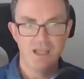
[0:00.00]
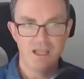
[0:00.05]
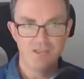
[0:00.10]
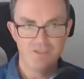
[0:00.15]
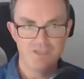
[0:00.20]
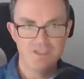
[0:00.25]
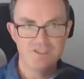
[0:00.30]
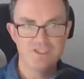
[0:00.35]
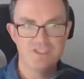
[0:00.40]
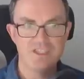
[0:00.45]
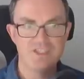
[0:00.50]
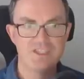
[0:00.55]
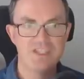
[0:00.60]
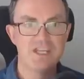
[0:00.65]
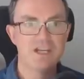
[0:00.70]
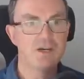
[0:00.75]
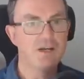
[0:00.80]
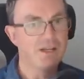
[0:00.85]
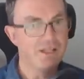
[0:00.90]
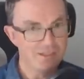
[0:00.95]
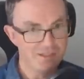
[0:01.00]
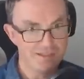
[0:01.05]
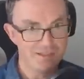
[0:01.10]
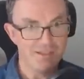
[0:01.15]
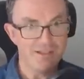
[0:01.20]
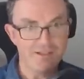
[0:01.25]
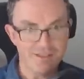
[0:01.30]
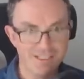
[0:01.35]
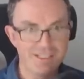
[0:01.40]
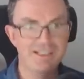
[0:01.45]
And this is the
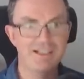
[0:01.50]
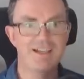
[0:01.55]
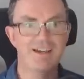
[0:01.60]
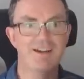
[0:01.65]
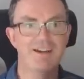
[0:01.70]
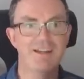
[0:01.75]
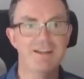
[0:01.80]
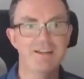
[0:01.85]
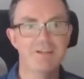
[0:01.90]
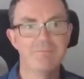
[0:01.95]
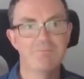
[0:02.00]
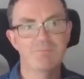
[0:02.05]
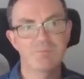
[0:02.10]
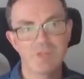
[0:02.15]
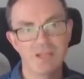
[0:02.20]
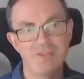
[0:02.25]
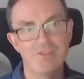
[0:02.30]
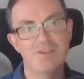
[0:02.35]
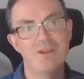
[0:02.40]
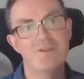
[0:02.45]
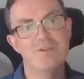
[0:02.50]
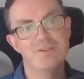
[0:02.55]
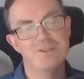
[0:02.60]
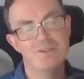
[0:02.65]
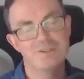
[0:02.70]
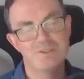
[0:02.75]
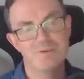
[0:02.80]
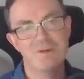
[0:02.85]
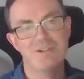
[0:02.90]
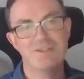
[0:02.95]
unlucky line, and those
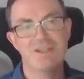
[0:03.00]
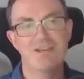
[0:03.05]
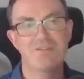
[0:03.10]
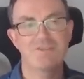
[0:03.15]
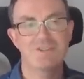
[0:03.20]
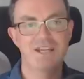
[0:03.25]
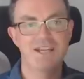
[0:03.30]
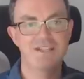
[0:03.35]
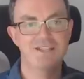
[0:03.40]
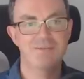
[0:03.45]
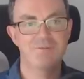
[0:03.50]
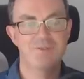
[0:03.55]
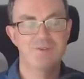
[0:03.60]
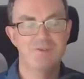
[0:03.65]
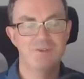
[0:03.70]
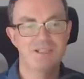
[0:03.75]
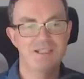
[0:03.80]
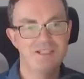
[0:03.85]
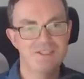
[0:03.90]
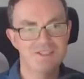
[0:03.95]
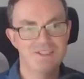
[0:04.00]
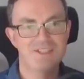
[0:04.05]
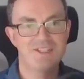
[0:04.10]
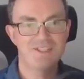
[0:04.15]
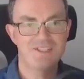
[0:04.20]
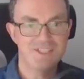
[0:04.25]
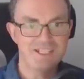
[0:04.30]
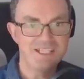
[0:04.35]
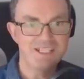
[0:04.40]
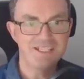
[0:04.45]
two squares have to add up to at least
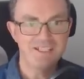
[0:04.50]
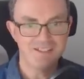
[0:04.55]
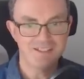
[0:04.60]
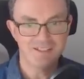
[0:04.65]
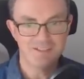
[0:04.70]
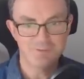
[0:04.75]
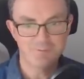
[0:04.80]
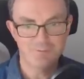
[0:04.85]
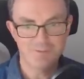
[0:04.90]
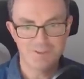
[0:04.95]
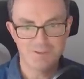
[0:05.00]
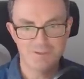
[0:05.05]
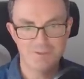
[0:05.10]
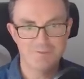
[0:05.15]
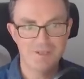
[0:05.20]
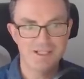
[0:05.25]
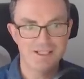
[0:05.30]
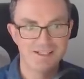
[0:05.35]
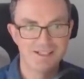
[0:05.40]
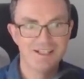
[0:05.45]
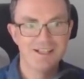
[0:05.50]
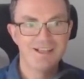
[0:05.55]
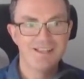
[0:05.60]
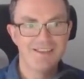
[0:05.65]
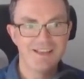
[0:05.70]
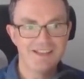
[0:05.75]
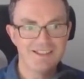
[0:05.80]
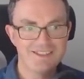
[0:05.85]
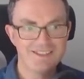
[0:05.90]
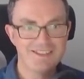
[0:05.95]
13, and I can fill them in.
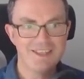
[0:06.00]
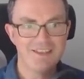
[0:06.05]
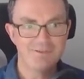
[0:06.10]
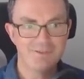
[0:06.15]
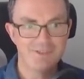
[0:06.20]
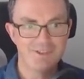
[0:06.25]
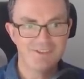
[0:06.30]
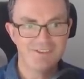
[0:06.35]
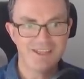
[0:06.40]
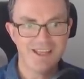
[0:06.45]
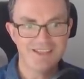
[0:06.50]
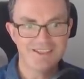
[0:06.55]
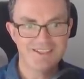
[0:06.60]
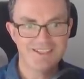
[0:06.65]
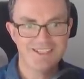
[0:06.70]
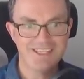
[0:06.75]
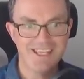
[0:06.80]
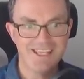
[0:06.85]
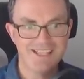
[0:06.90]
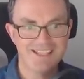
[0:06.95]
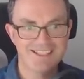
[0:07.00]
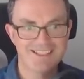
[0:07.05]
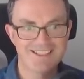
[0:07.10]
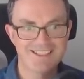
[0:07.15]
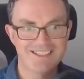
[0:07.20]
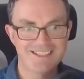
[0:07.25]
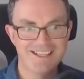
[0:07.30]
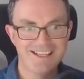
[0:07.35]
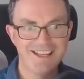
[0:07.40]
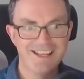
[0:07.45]
That's 7, that's 6.
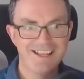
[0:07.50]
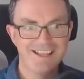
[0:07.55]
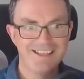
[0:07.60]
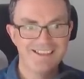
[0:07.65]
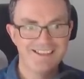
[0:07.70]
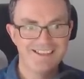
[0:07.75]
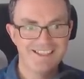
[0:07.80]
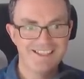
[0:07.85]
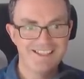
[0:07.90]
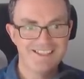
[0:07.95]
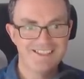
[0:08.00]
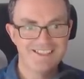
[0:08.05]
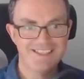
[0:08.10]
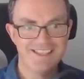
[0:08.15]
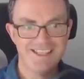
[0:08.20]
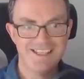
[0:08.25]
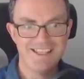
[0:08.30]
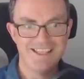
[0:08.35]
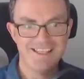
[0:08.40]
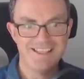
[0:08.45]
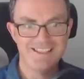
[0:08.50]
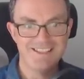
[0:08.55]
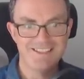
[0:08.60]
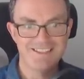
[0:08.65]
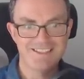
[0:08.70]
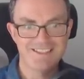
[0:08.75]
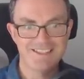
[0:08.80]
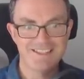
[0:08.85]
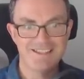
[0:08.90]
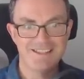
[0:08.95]
This
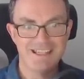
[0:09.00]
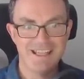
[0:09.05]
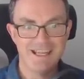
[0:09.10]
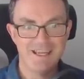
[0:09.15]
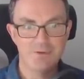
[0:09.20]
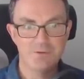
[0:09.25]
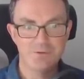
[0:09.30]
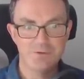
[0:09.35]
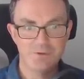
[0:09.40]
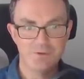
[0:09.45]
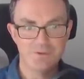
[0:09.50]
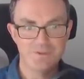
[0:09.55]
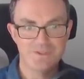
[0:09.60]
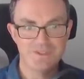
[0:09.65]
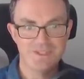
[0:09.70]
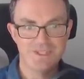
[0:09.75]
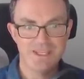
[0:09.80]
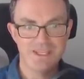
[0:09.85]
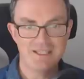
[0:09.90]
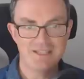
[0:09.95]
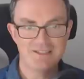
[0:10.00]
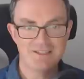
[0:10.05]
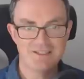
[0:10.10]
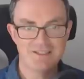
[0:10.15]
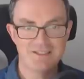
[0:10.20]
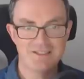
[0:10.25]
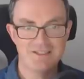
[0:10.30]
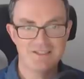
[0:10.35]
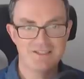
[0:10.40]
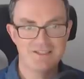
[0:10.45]
is now not
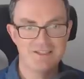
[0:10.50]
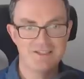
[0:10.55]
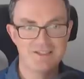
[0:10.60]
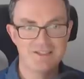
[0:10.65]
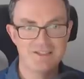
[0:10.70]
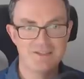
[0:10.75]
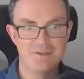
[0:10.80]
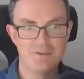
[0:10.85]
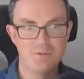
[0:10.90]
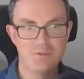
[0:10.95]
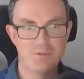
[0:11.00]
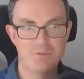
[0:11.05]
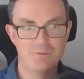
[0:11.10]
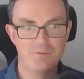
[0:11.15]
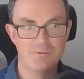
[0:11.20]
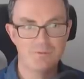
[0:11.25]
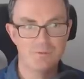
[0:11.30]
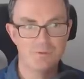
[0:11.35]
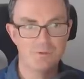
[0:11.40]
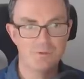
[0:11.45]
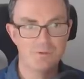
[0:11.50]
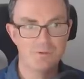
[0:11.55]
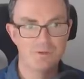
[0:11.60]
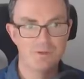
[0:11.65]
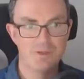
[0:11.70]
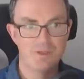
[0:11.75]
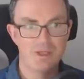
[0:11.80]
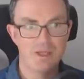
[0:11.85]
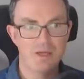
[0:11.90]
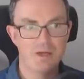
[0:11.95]
6, this is 2 or 4.
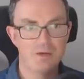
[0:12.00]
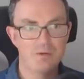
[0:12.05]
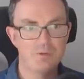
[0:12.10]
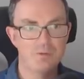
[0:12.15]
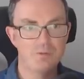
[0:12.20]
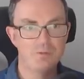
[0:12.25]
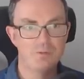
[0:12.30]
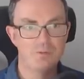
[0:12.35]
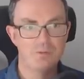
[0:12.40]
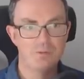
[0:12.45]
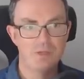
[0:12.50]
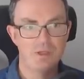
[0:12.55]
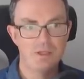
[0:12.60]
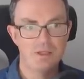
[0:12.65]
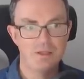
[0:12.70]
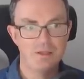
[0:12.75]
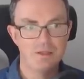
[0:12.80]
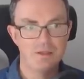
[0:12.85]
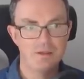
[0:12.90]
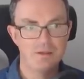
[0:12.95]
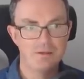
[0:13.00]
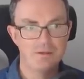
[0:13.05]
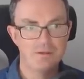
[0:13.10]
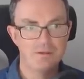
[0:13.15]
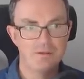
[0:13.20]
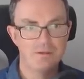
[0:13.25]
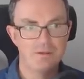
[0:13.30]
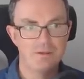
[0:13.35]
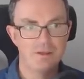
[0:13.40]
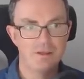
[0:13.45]
Oh, uh,
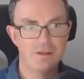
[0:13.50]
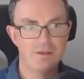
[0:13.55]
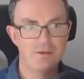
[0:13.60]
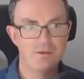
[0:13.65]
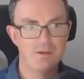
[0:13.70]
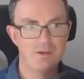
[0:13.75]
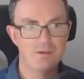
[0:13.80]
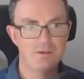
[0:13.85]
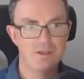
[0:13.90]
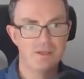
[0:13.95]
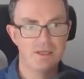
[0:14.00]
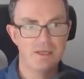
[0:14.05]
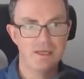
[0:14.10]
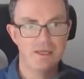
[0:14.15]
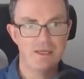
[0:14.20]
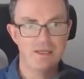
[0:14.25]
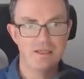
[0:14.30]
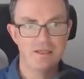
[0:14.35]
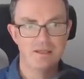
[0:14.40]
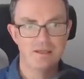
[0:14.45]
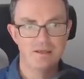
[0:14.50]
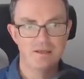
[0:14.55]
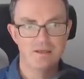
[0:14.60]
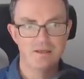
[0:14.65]
no, okay.